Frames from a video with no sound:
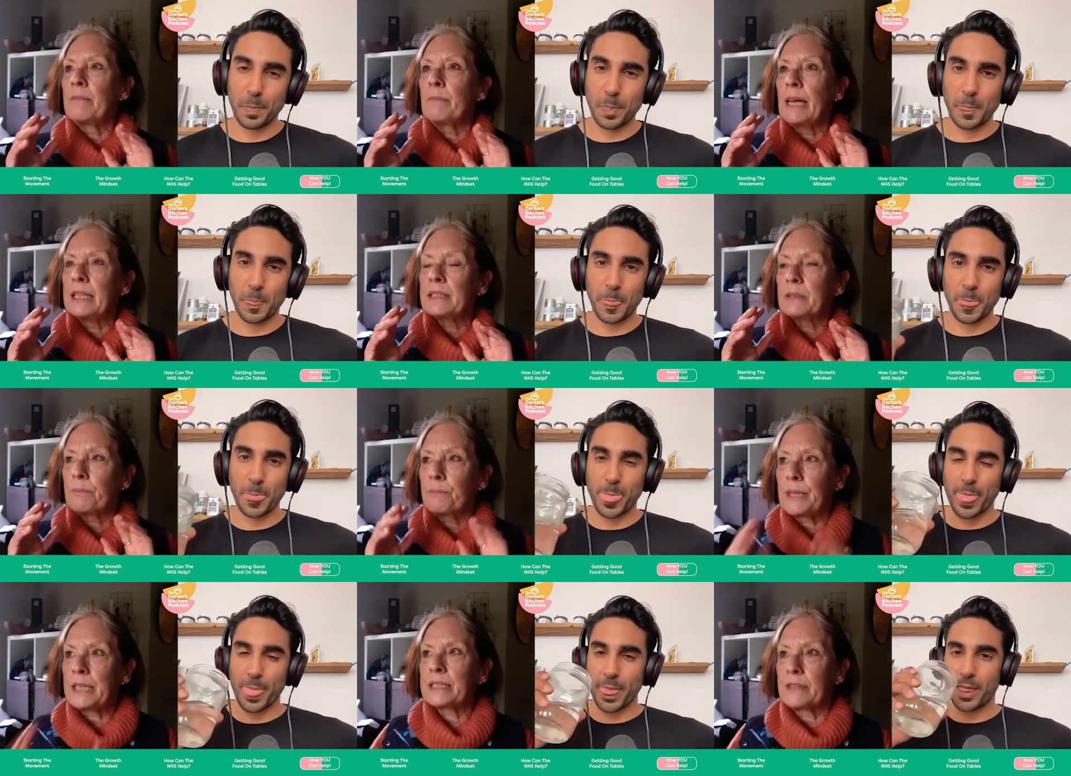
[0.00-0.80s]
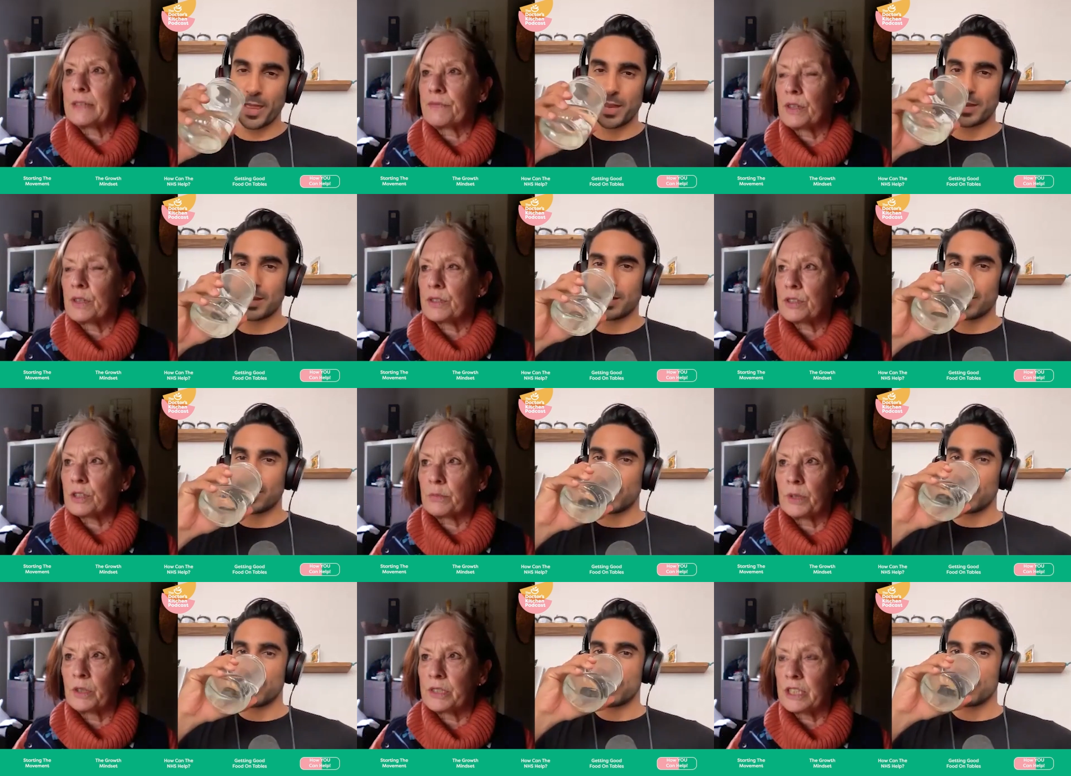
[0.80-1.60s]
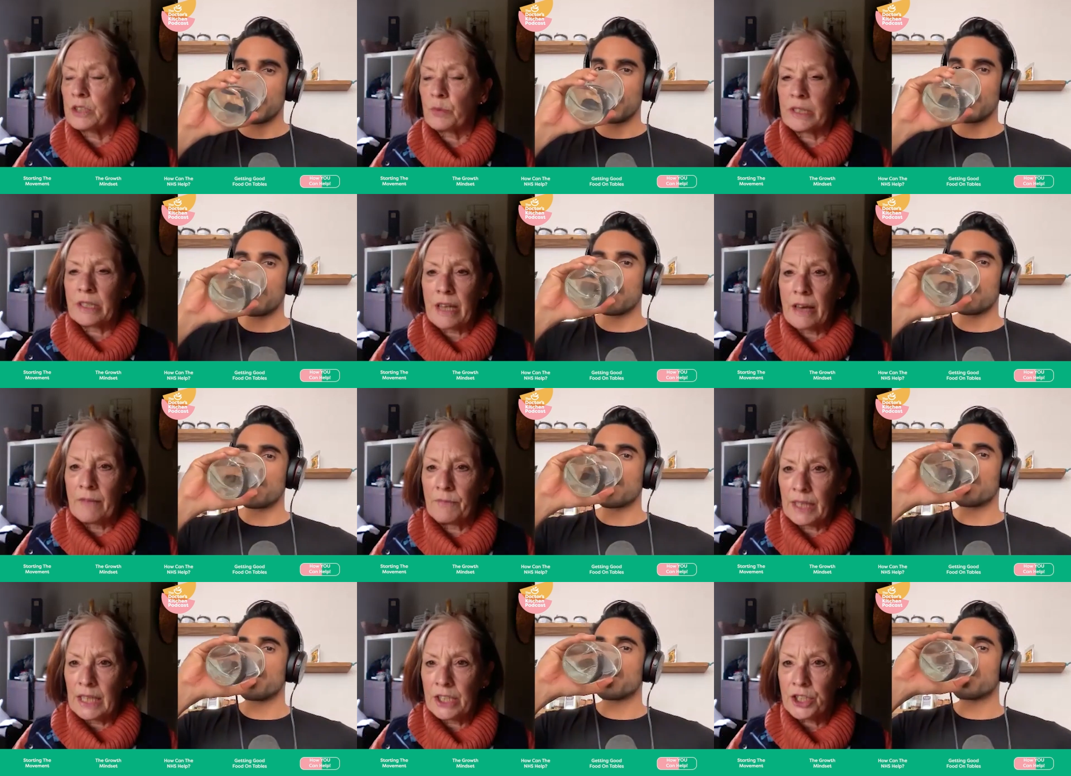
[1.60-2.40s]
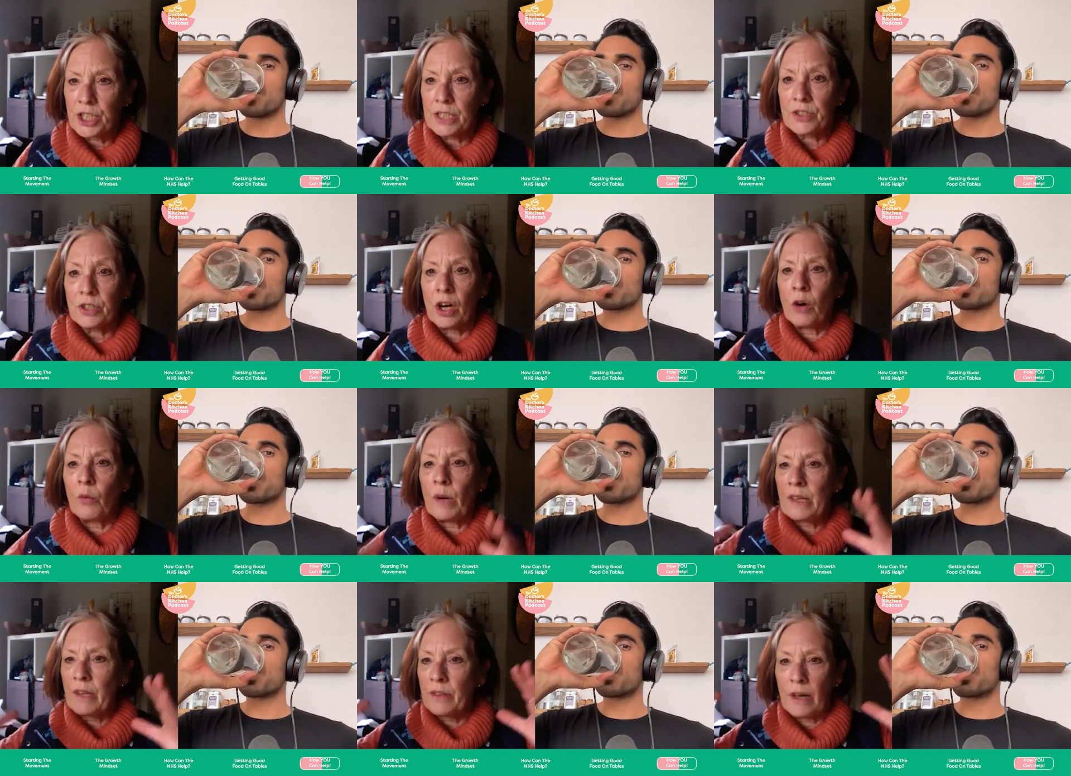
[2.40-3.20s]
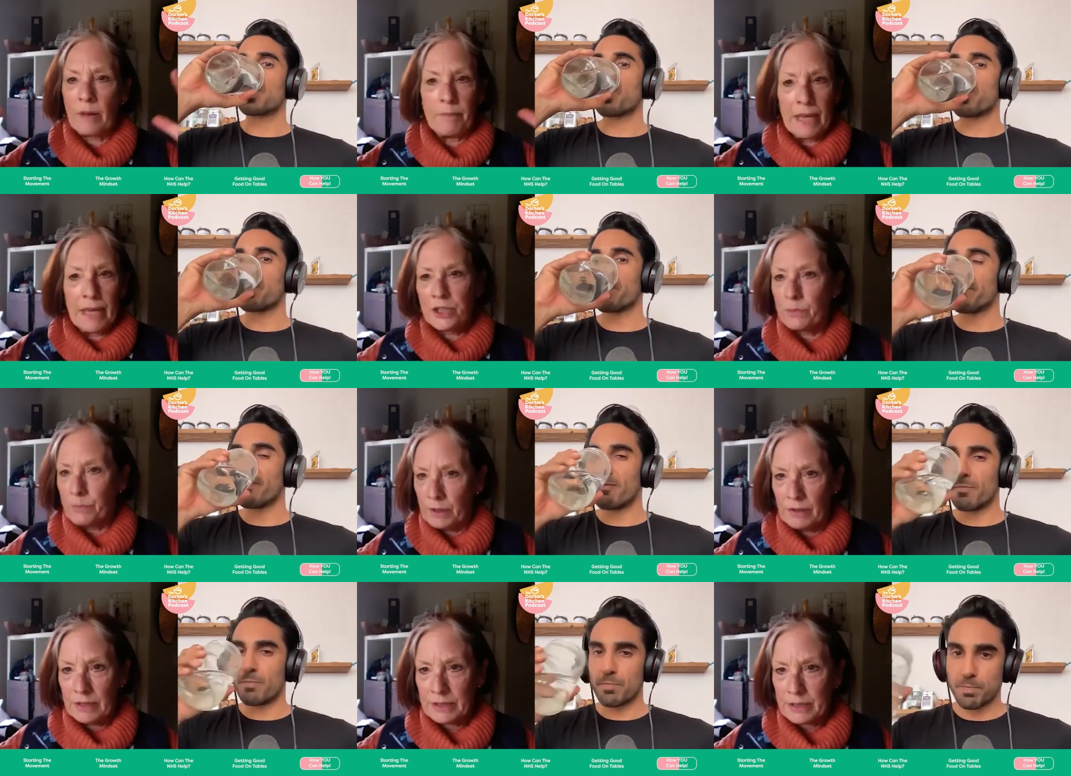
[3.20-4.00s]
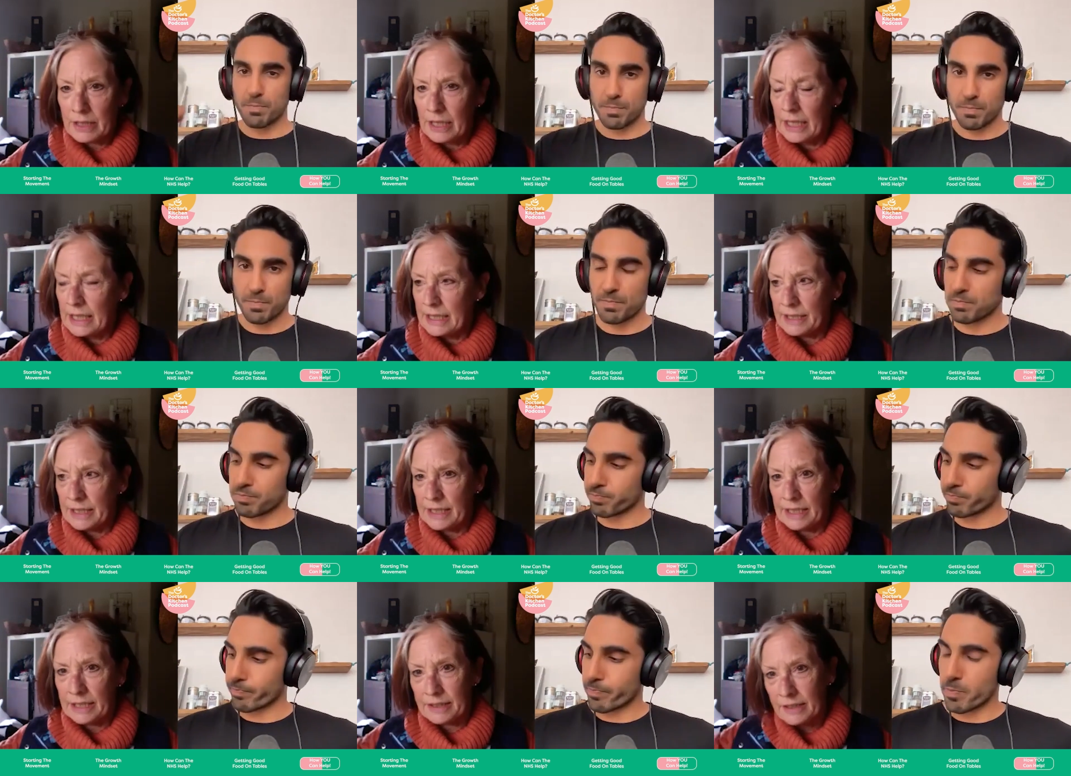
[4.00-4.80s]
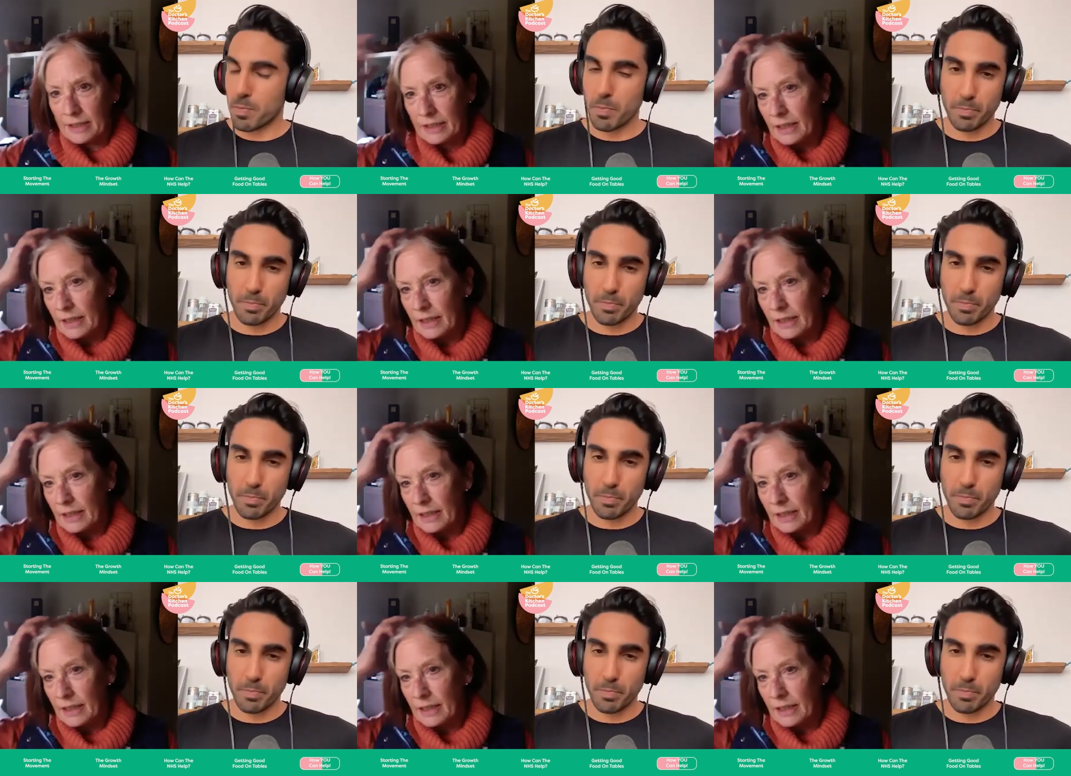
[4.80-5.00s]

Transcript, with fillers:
Speaker 1: makes a big difference to communities, whether they're villages or whether they're major boroughs in cities.